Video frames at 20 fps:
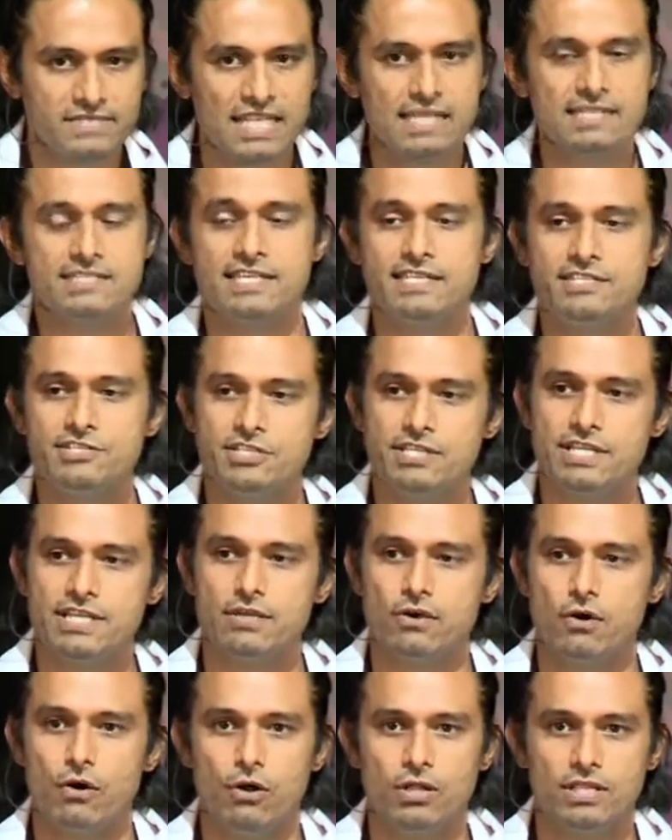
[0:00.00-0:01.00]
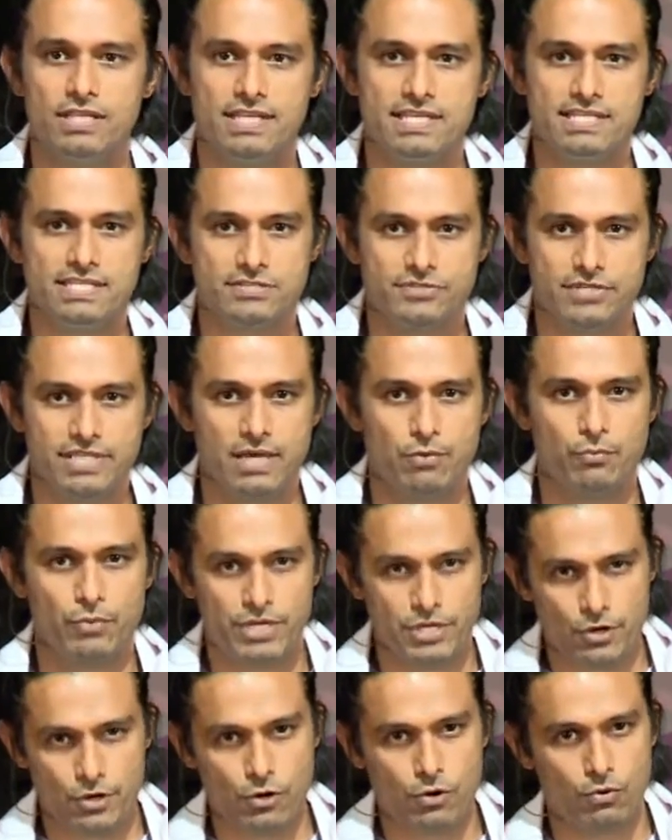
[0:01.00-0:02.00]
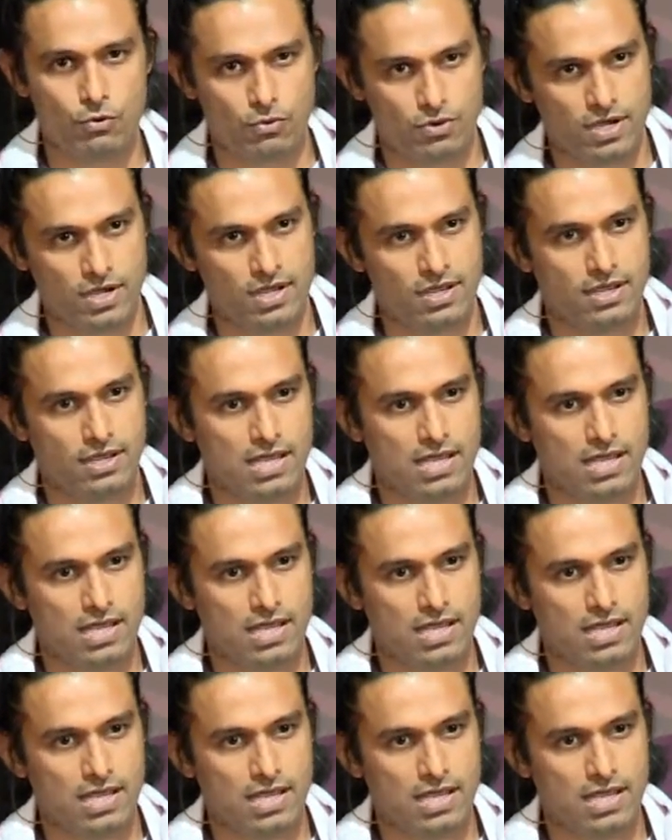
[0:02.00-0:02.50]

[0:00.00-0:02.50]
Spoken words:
Essentially, all the history that we know